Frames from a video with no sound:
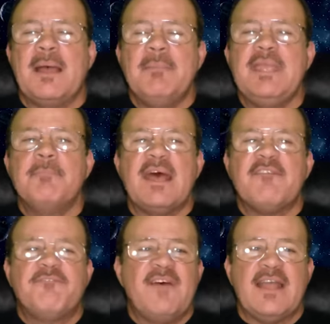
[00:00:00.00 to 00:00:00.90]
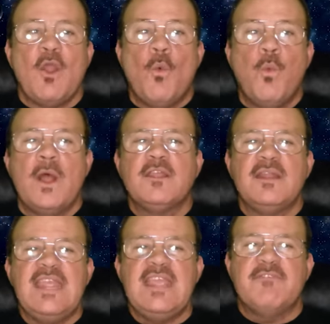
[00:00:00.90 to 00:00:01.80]
I mean, matter of fact, one
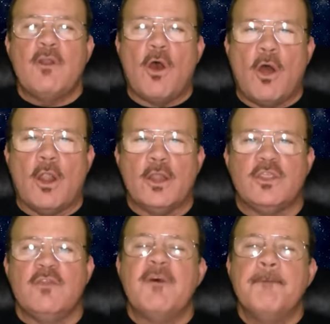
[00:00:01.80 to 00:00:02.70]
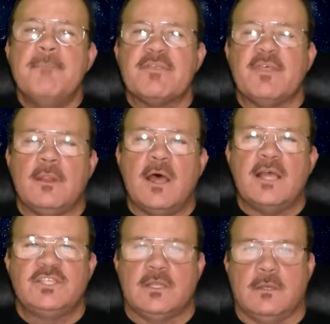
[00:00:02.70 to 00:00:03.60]
could even argue for
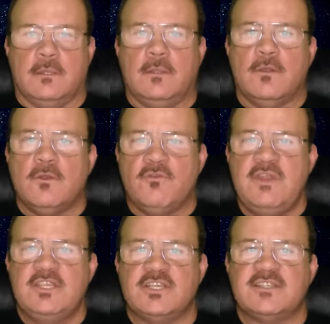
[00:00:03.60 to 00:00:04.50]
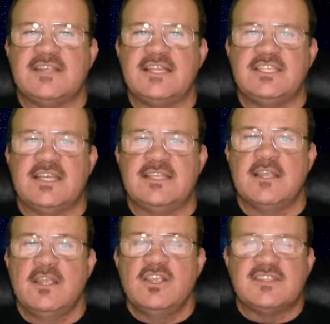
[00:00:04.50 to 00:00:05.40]
mythological creatures such as
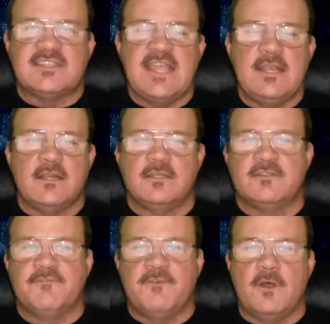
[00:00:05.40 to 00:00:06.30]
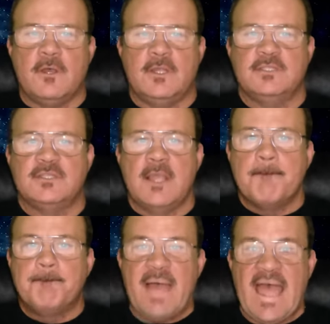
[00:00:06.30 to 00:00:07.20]
satyrs, fauns,
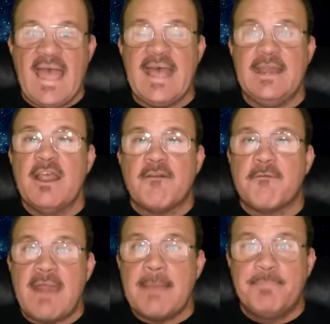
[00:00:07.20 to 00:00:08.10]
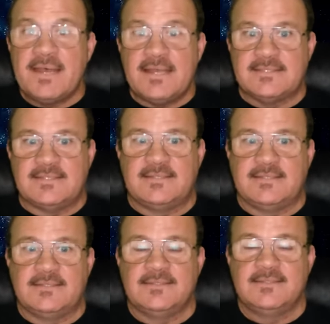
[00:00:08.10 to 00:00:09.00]
pan,
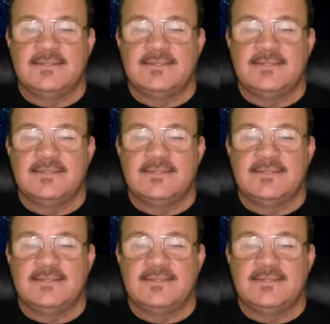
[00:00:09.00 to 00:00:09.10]
krampus.